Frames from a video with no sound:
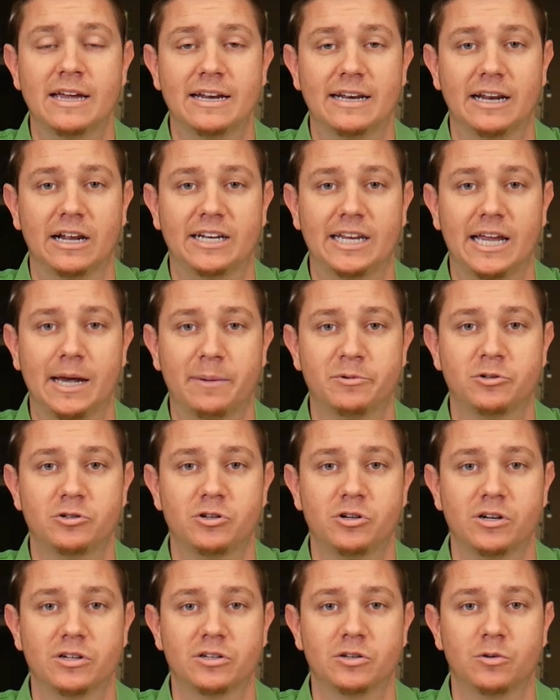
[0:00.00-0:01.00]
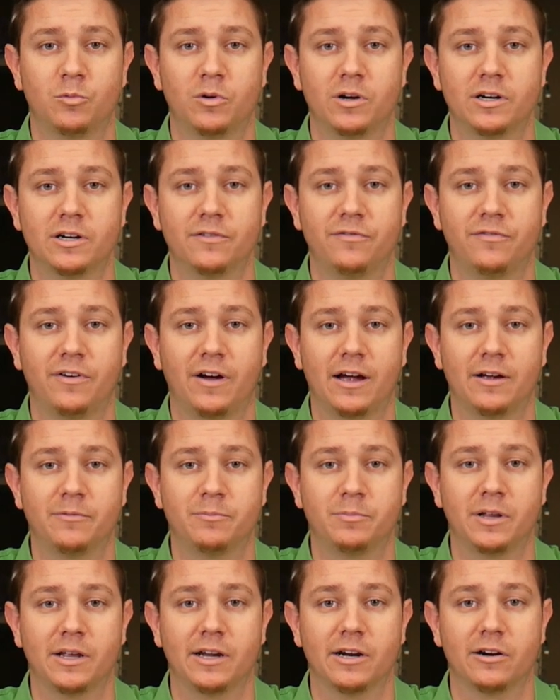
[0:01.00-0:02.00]
Now Tapestry is a 1 to 5
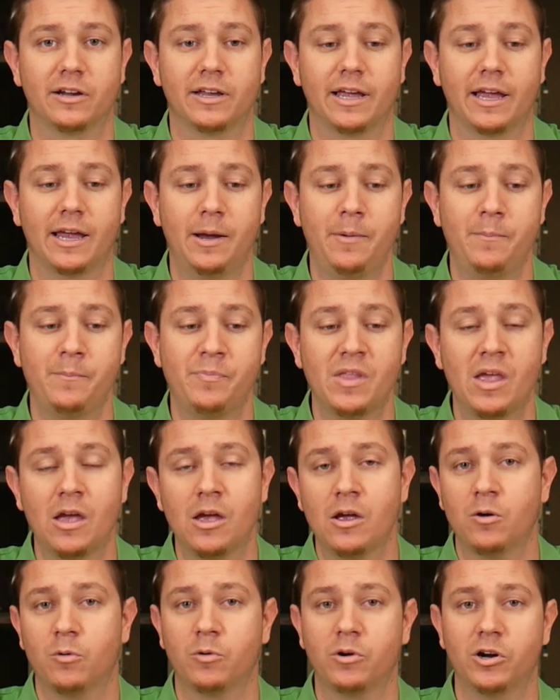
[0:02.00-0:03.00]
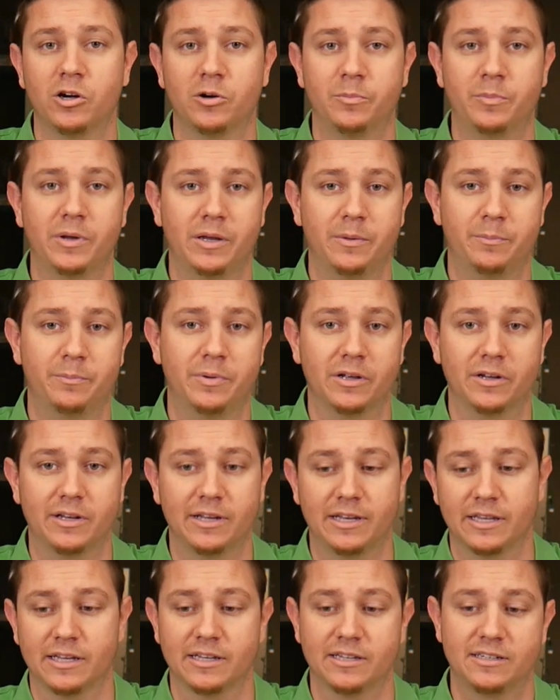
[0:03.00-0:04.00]
player game where you'll be
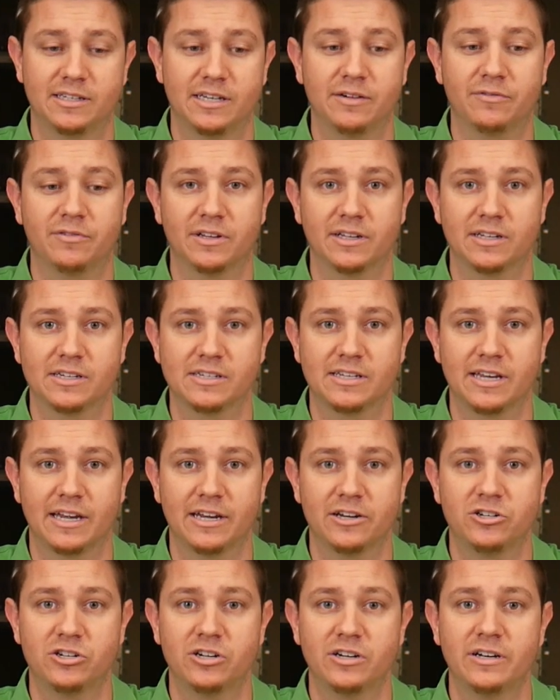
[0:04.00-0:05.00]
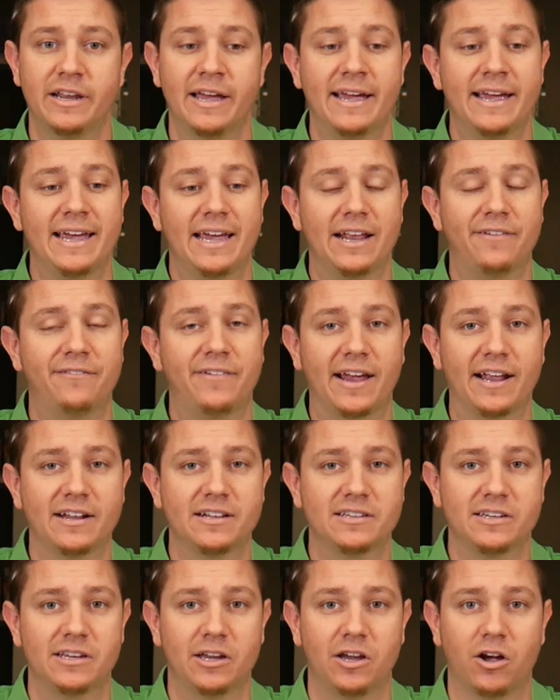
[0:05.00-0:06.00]
building this civilization,
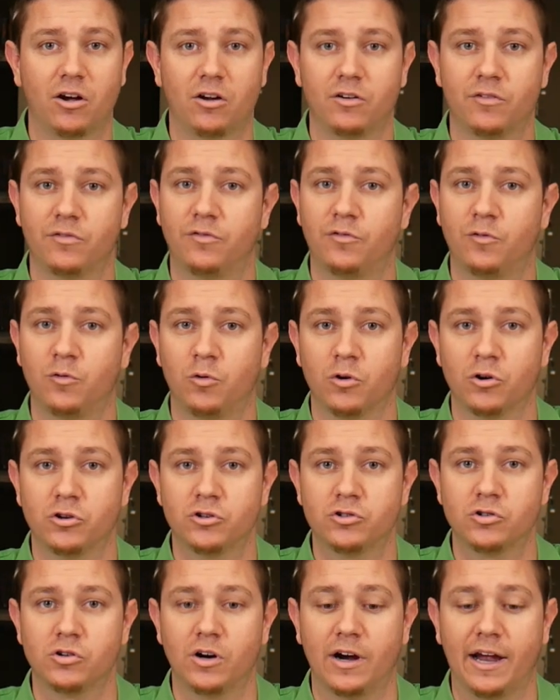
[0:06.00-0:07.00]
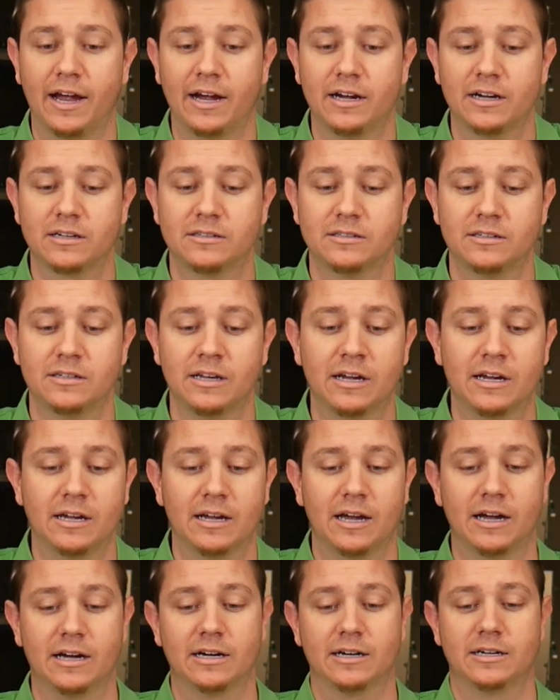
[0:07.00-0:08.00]
advancing on 4 tracks,
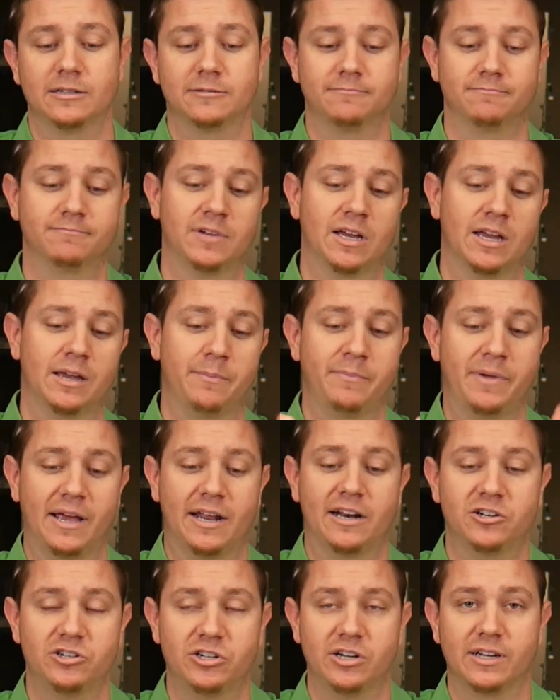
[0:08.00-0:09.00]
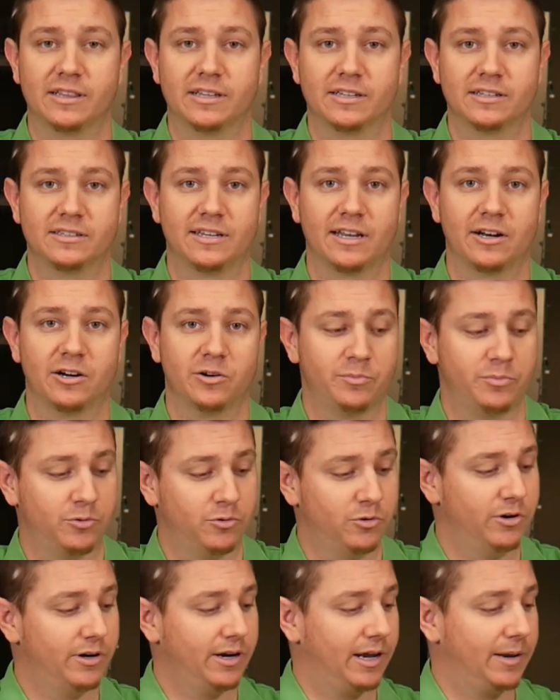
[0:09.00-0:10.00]
managing the
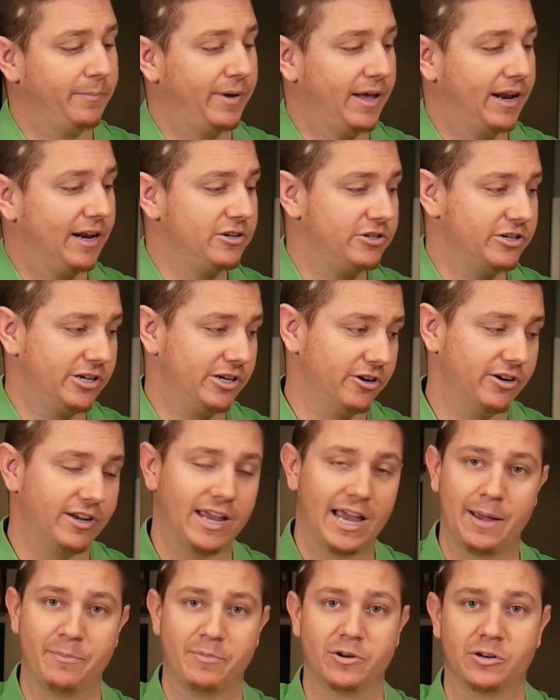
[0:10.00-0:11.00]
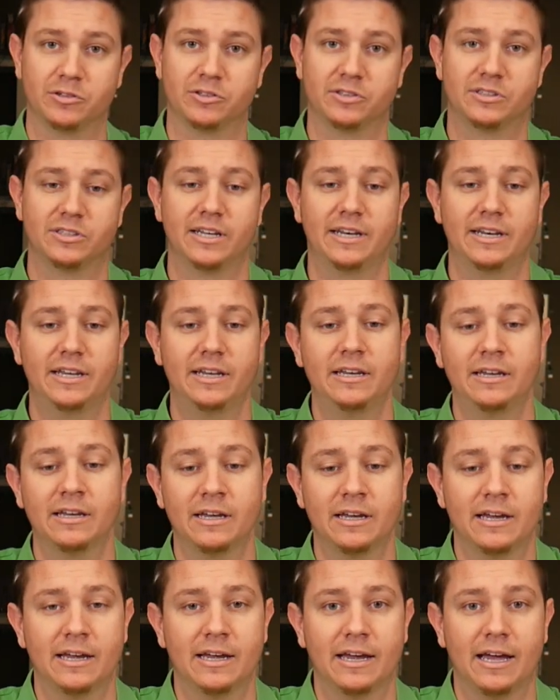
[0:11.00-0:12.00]
centerboard and managing your capital city
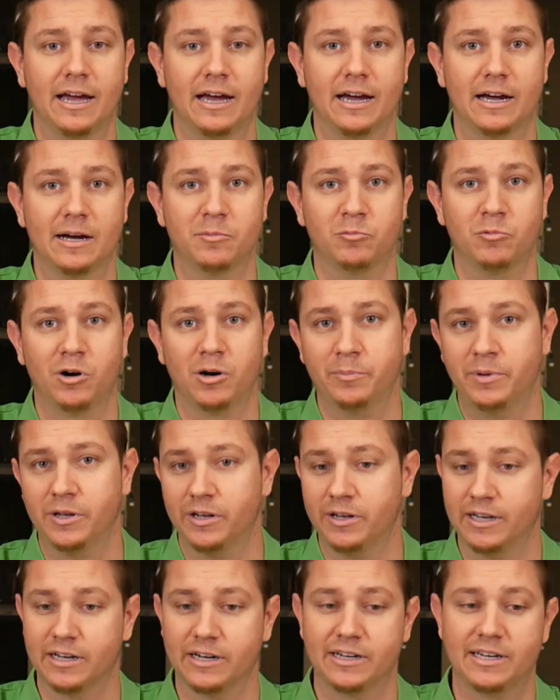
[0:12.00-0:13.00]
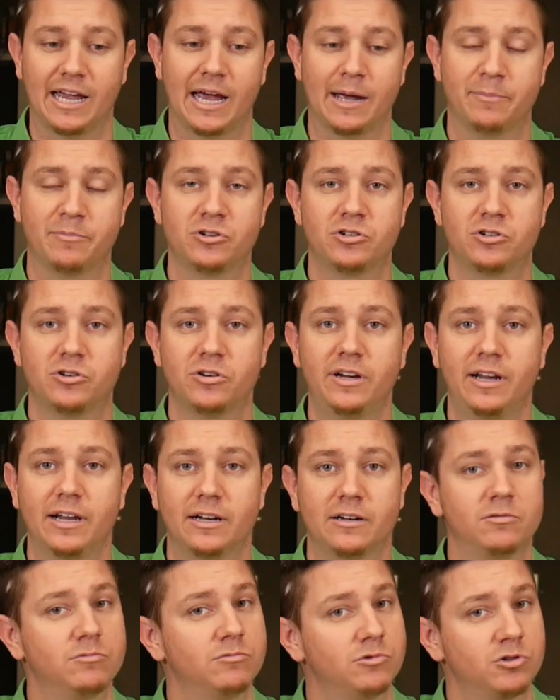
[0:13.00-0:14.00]
while building a tapestry
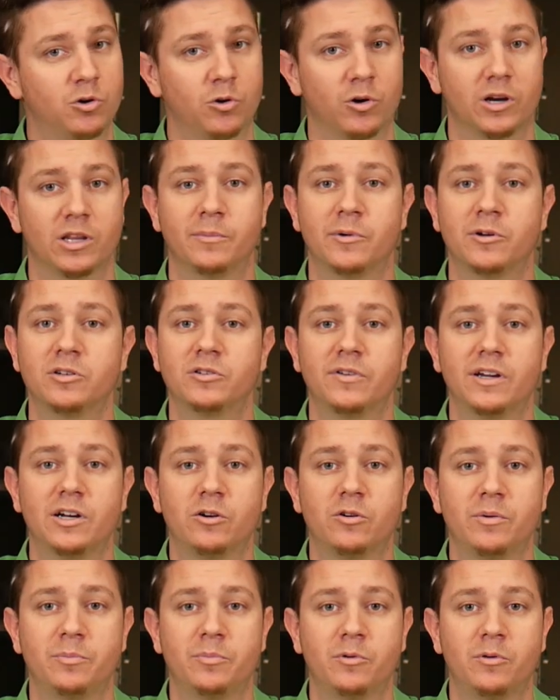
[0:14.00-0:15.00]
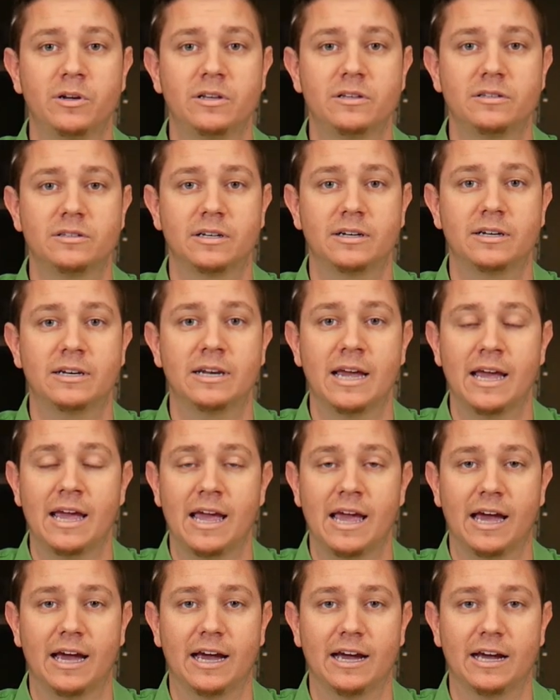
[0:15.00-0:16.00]
and scoring the most victory points. And
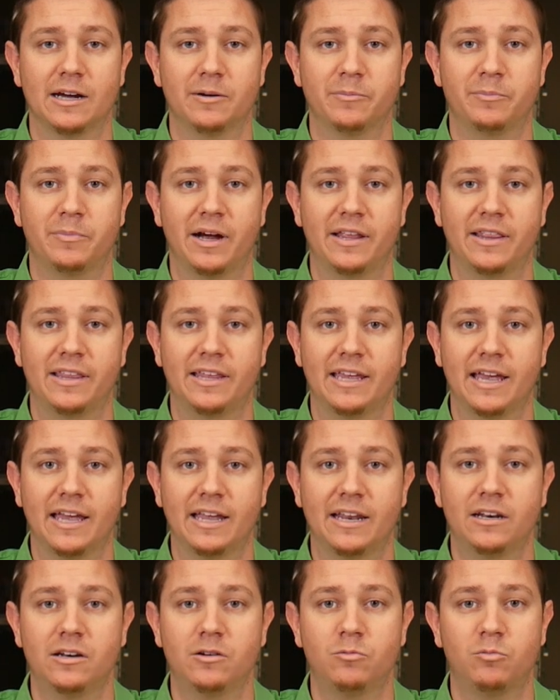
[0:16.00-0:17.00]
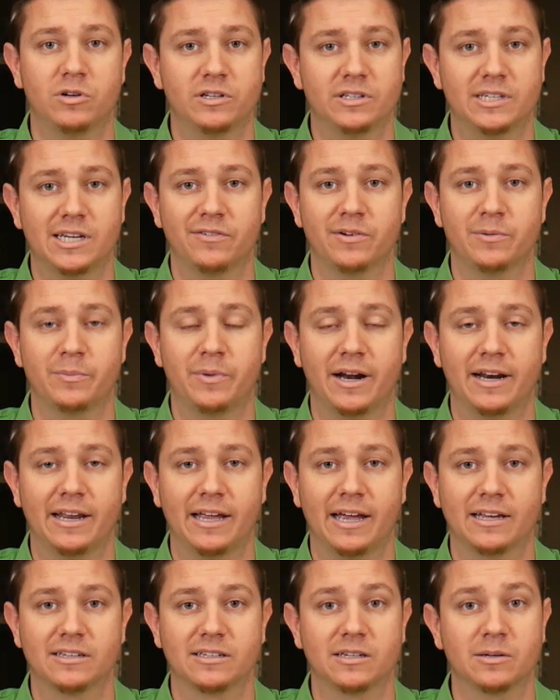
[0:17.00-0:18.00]
by the end, once everybody
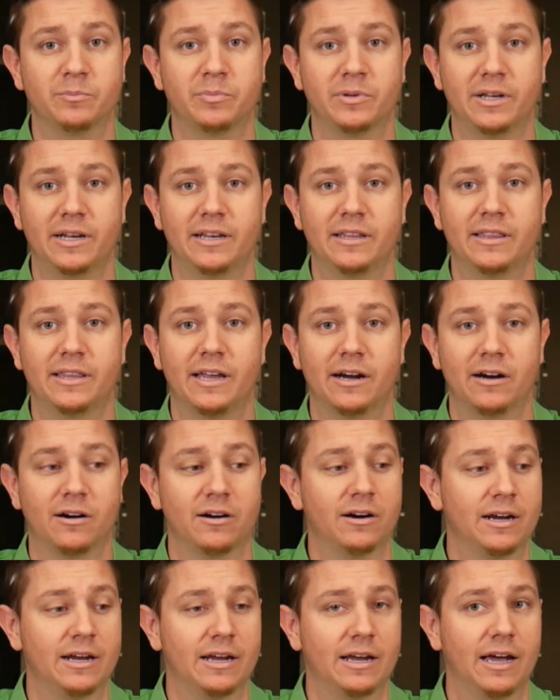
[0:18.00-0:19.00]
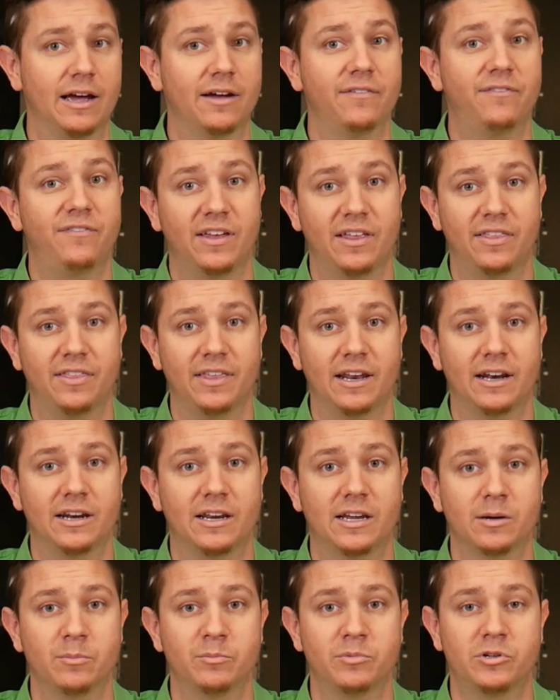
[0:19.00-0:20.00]
has completed their 5th
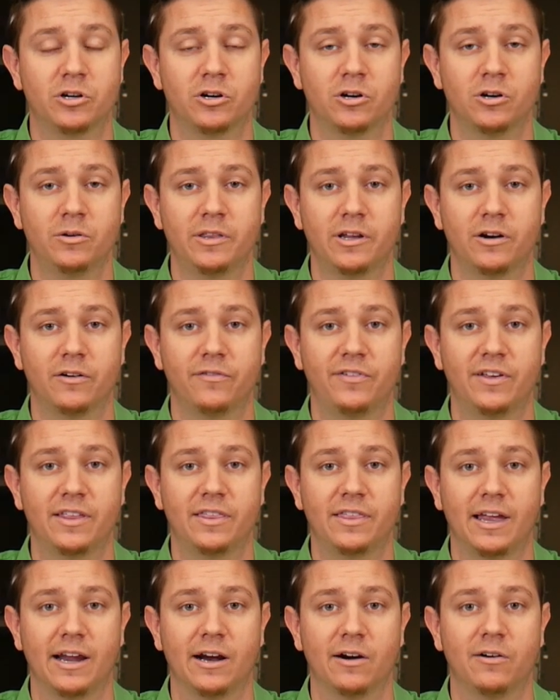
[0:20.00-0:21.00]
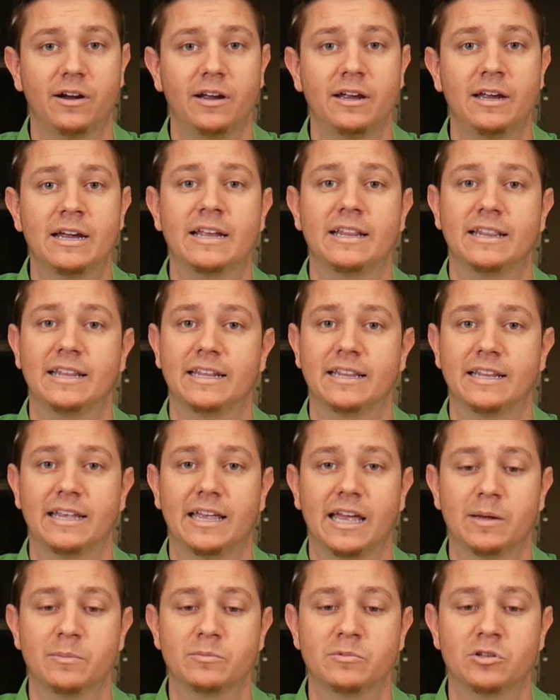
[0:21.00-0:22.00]
income turn, their 5th era, then the
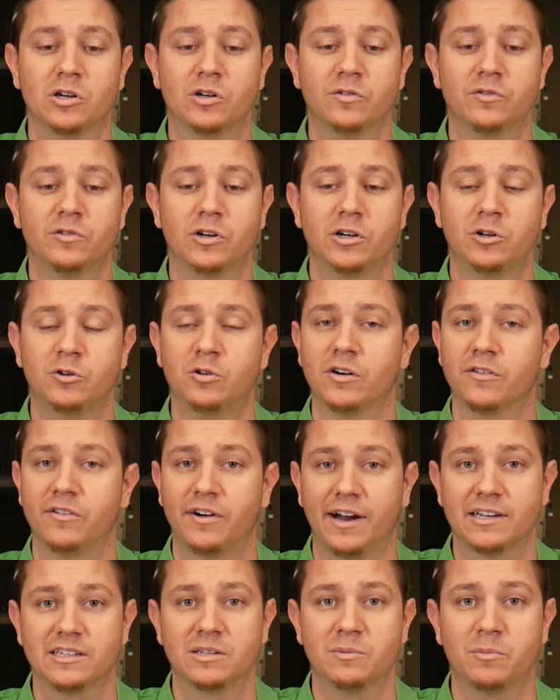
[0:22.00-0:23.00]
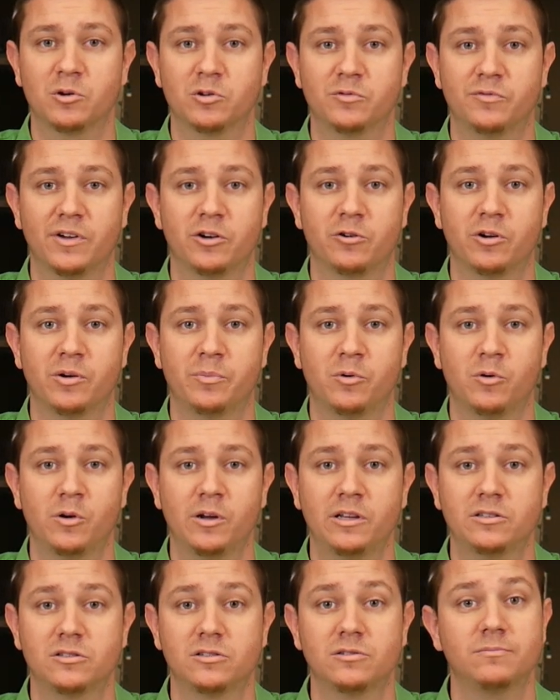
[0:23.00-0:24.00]
game's over and whoever has the most victory
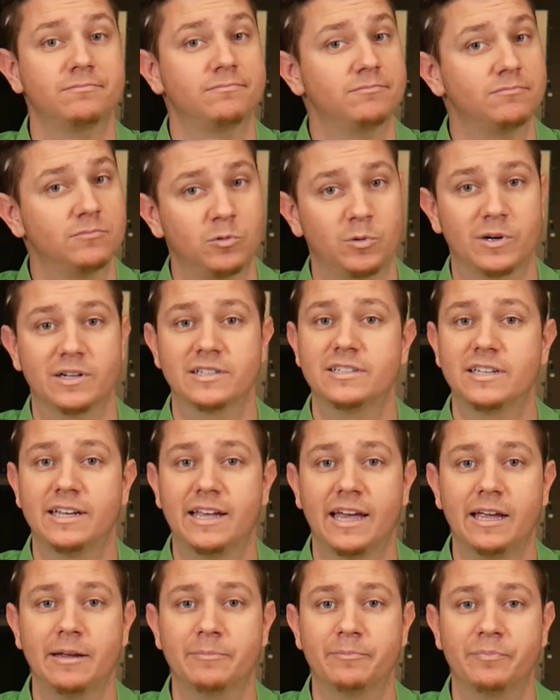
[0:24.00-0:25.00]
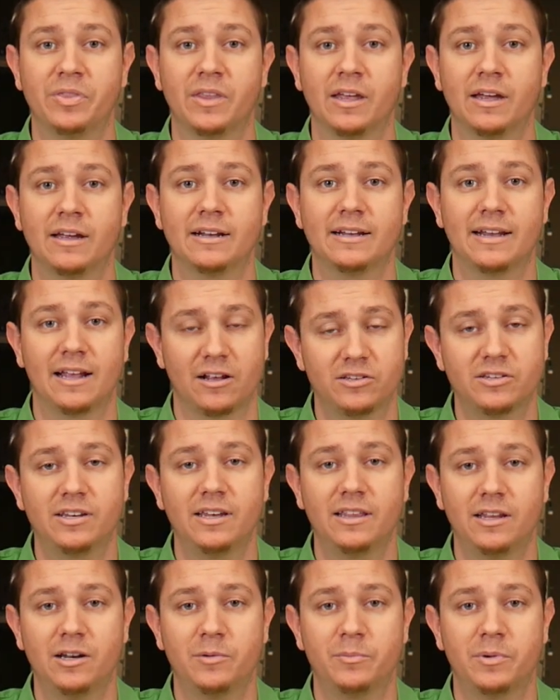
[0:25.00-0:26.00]
points wins the game. Now let's see
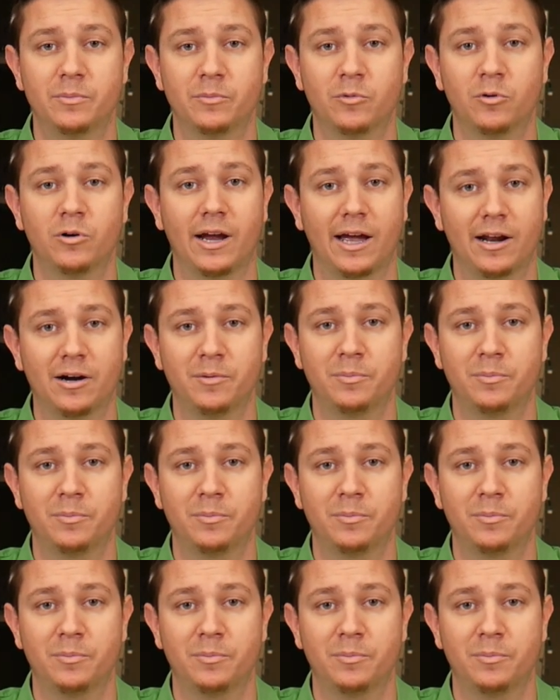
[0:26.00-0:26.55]
a little bit more how to